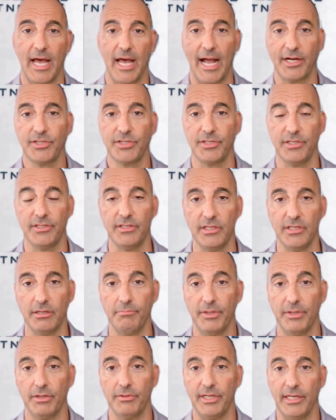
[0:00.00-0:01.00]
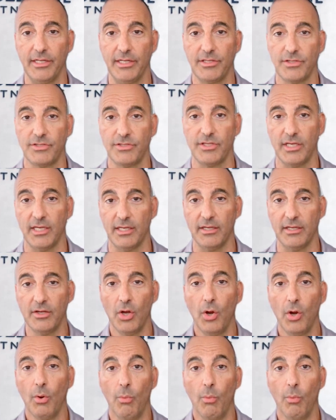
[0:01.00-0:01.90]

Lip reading: actually the ability to see